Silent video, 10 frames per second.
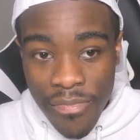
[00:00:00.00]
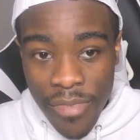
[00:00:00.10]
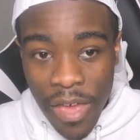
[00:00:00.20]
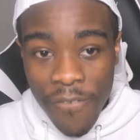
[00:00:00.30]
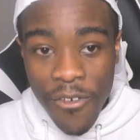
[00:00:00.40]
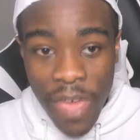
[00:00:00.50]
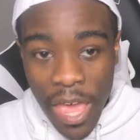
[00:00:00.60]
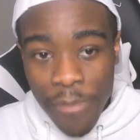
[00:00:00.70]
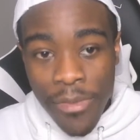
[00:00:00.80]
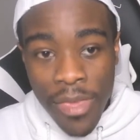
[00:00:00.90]
I feel
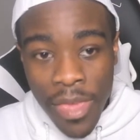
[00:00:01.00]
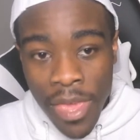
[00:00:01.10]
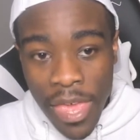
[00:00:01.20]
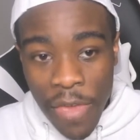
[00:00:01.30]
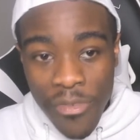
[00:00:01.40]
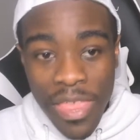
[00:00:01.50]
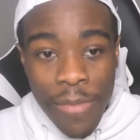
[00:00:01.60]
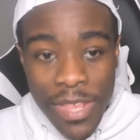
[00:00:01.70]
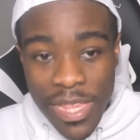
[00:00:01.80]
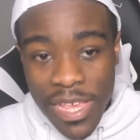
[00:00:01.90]
happy. And with that
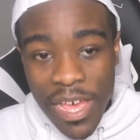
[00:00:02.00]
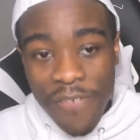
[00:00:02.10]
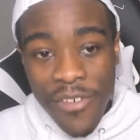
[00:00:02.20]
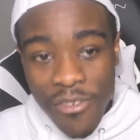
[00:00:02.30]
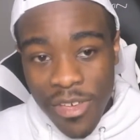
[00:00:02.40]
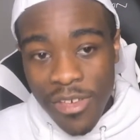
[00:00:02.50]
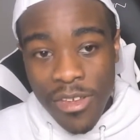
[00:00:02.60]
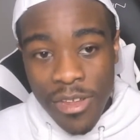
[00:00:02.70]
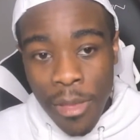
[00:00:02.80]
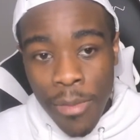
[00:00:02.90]
being said, I feel
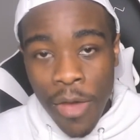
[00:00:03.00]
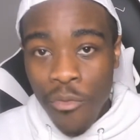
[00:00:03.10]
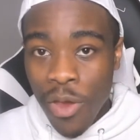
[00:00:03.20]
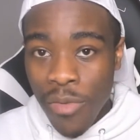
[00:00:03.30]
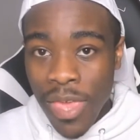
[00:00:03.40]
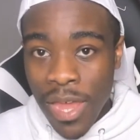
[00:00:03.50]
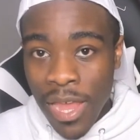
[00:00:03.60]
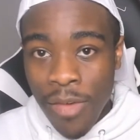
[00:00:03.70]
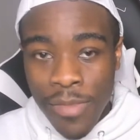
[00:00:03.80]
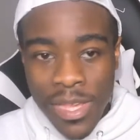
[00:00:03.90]
good about where we at
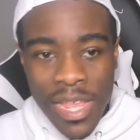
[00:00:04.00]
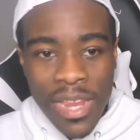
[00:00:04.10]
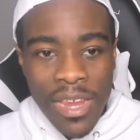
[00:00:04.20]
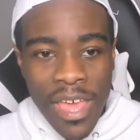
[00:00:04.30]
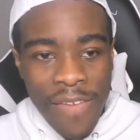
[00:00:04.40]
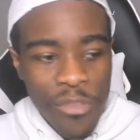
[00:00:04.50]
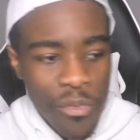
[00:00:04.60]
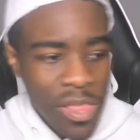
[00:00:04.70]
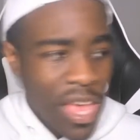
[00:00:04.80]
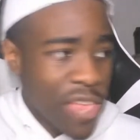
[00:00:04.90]
now because I didn't have to
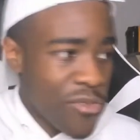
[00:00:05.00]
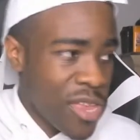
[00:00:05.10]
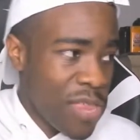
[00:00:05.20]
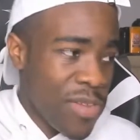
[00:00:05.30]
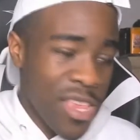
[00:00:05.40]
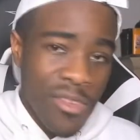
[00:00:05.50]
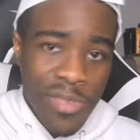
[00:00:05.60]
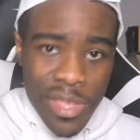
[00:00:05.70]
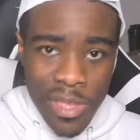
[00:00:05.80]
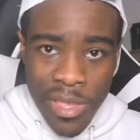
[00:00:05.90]
rely on anybody
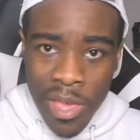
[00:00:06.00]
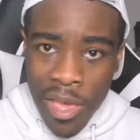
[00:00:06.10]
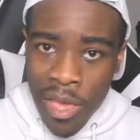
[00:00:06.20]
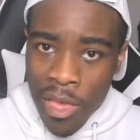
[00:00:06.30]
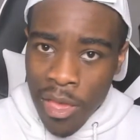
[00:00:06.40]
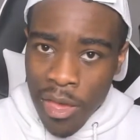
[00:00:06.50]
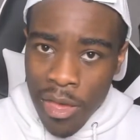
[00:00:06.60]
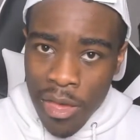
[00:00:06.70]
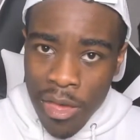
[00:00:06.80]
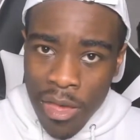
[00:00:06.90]
else's,
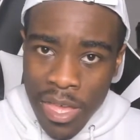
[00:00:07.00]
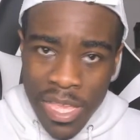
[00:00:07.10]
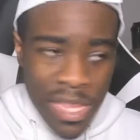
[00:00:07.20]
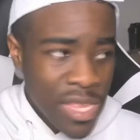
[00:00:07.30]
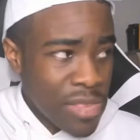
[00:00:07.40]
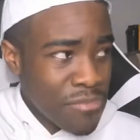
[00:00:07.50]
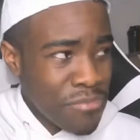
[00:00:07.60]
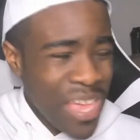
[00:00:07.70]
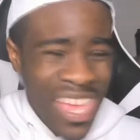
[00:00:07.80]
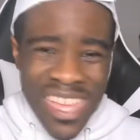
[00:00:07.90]
uh, I guess,
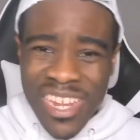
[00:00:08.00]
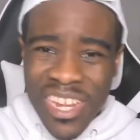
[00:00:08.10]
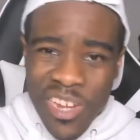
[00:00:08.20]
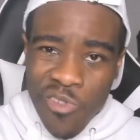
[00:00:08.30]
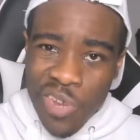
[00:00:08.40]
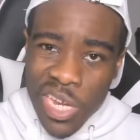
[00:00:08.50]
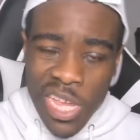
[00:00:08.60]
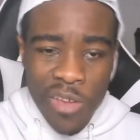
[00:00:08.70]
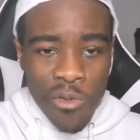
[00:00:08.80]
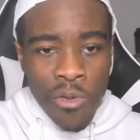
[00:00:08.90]
page or
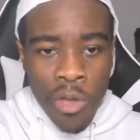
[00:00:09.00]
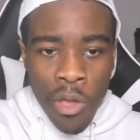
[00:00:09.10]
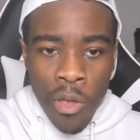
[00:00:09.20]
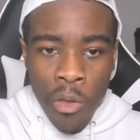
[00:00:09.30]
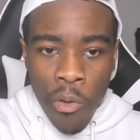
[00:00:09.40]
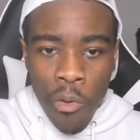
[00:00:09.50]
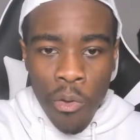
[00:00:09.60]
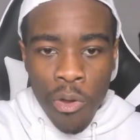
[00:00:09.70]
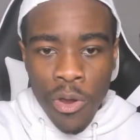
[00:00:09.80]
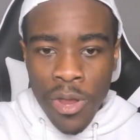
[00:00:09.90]
channel,
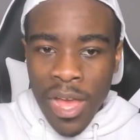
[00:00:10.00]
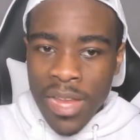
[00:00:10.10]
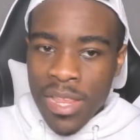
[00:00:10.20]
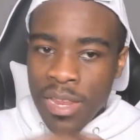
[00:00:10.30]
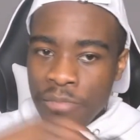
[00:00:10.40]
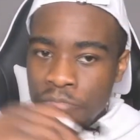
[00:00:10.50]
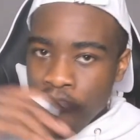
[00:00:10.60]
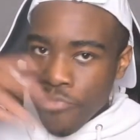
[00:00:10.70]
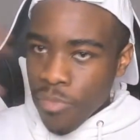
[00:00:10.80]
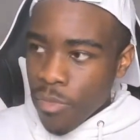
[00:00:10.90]
or I didn't
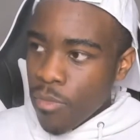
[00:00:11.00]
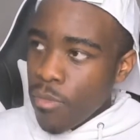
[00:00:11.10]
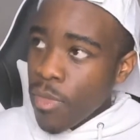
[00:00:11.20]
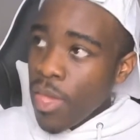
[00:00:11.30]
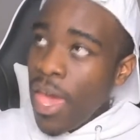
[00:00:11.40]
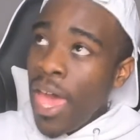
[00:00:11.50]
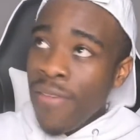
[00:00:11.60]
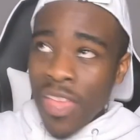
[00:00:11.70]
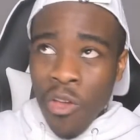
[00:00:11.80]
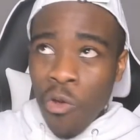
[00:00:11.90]
have
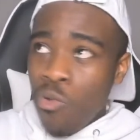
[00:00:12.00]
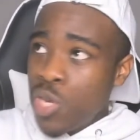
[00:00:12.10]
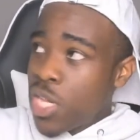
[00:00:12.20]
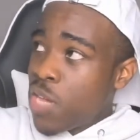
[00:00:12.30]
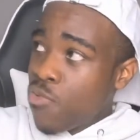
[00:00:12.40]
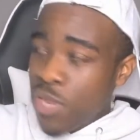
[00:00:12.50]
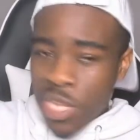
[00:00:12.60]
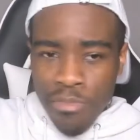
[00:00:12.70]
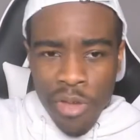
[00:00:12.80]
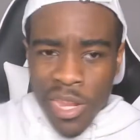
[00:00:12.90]
like an old channel and
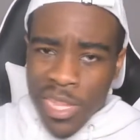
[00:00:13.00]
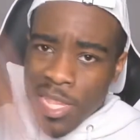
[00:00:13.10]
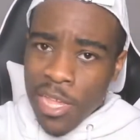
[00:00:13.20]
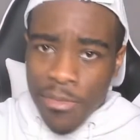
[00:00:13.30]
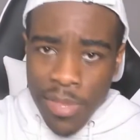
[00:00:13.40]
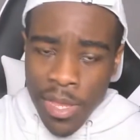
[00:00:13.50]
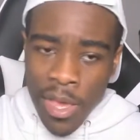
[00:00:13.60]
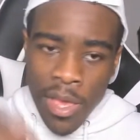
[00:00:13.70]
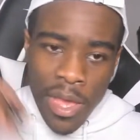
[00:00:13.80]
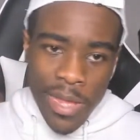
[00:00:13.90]
just brought in subs.
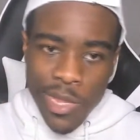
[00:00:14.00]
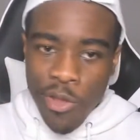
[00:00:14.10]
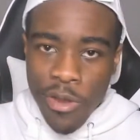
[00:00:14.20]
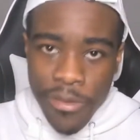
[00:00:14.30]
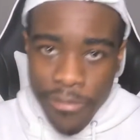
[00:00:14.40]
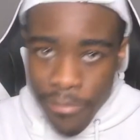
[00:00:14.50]
I started